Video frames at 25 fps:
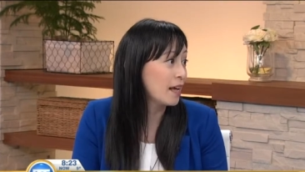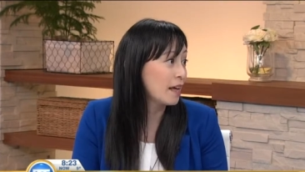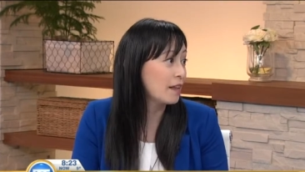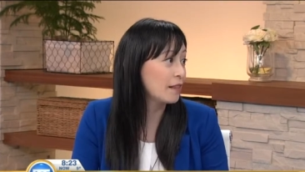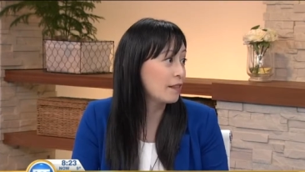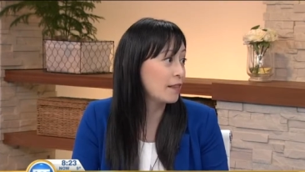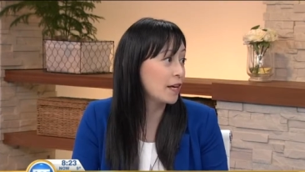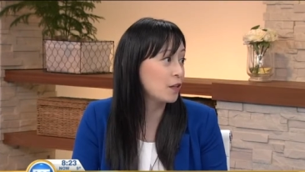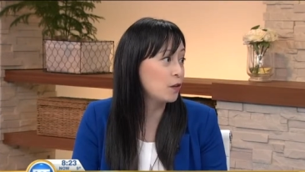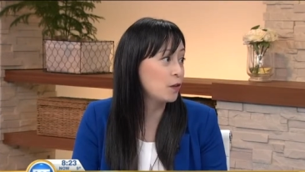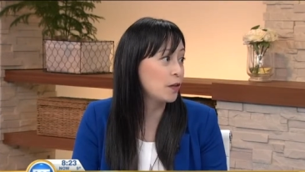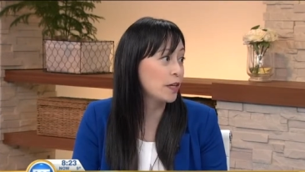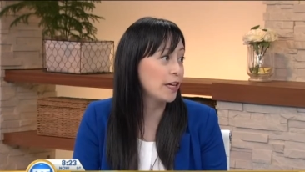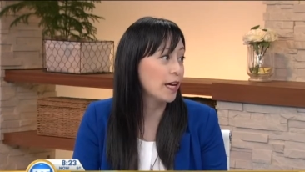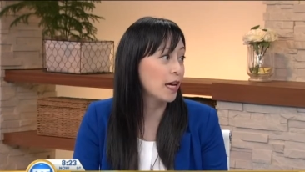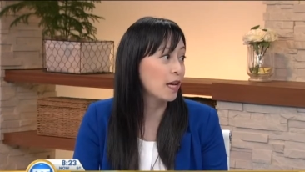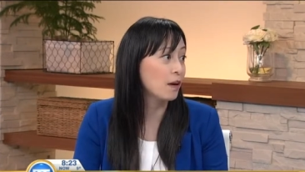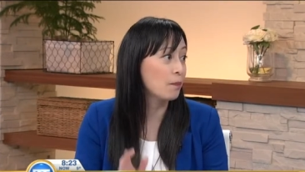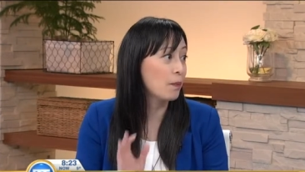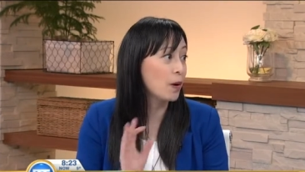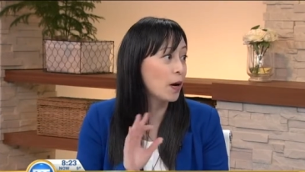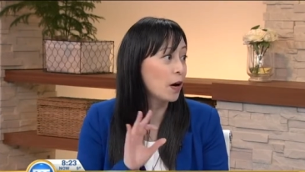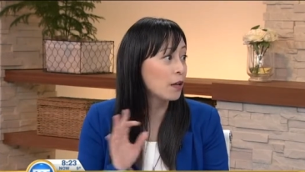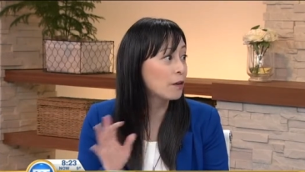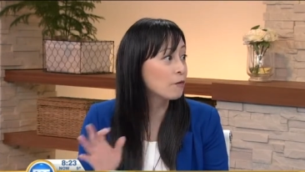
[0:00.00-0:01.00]
Then you can get a
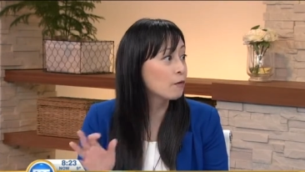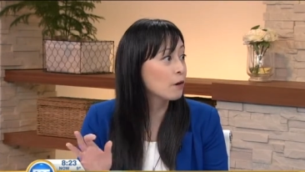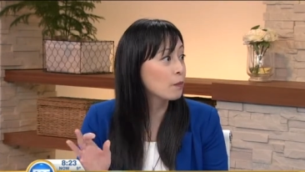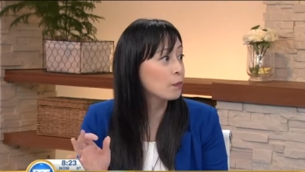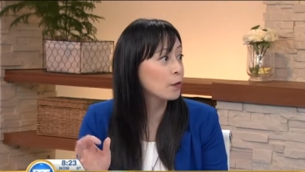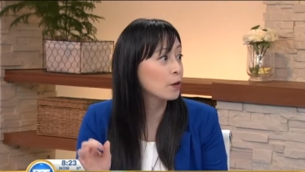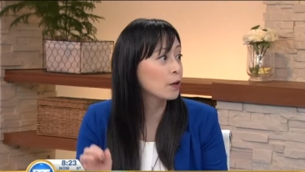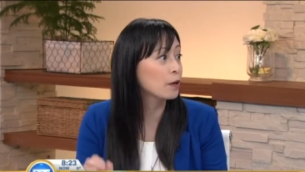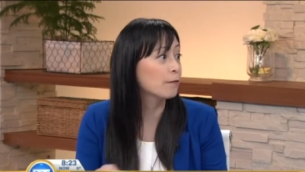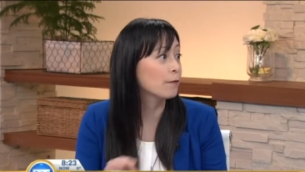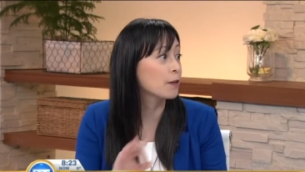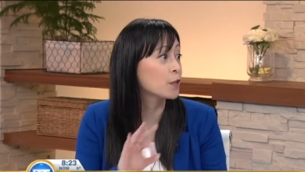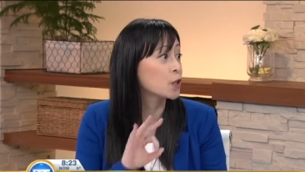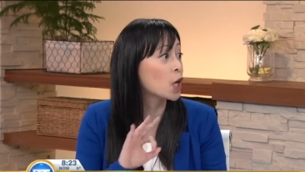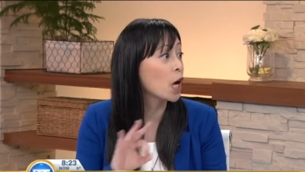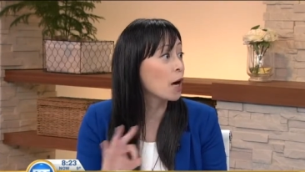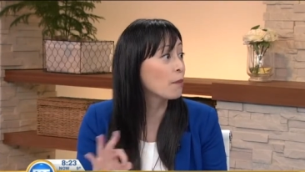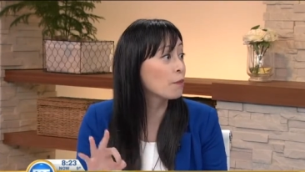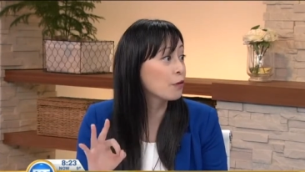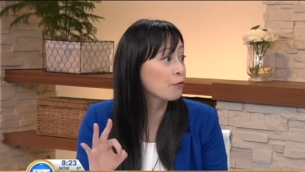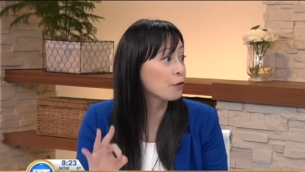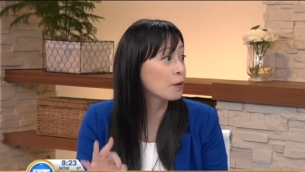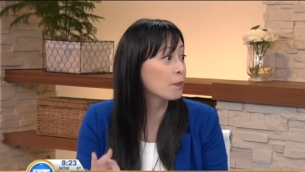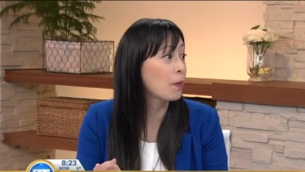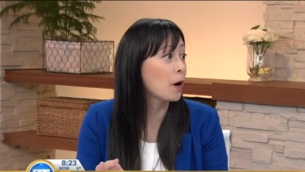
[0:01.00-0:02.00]
pollen report of the
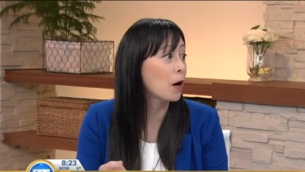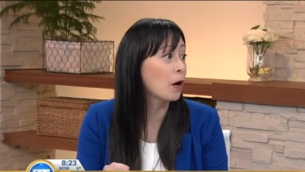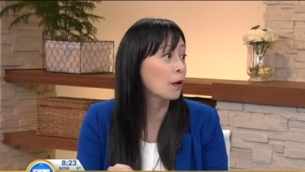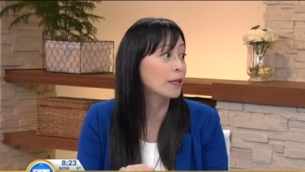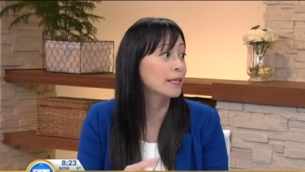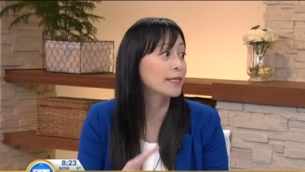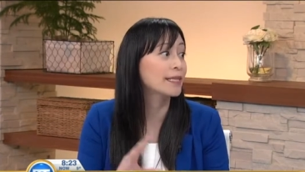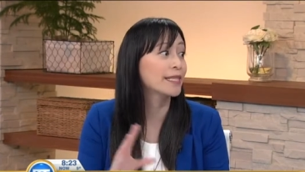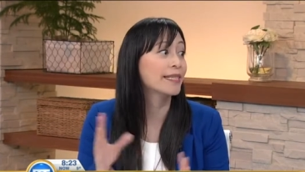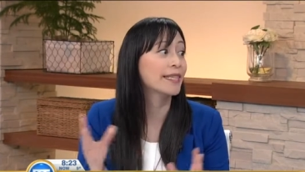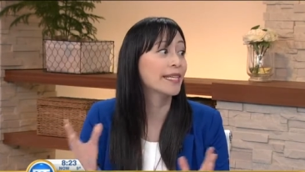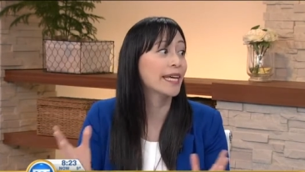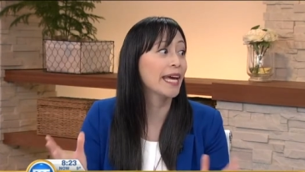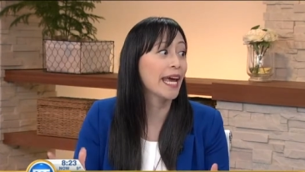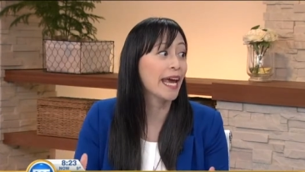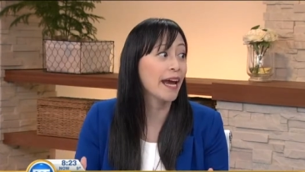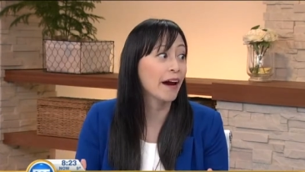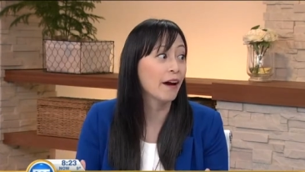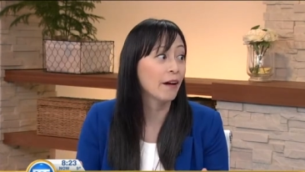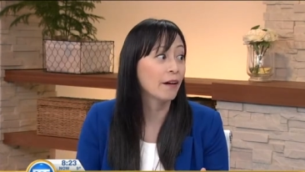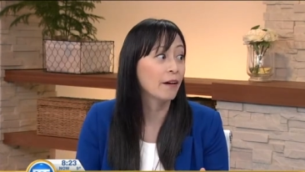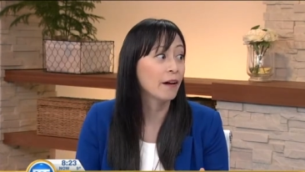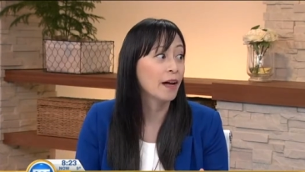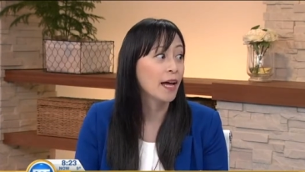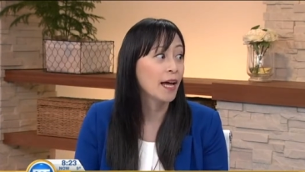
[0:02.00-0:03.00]
top three pollens in the
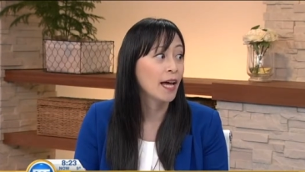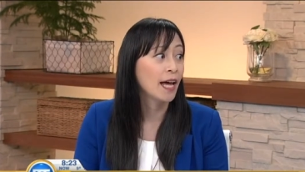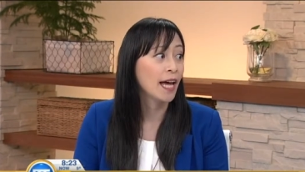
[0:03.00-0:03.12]
air.